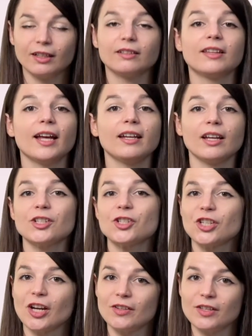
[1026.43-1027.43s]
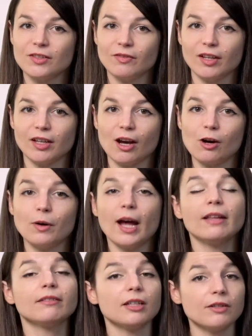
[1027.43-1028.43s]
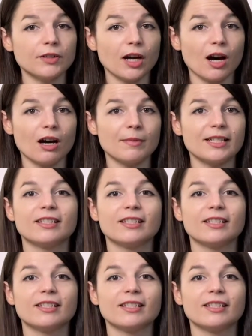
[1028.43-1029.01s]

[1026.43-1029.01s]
Like and share this video, and leave a comment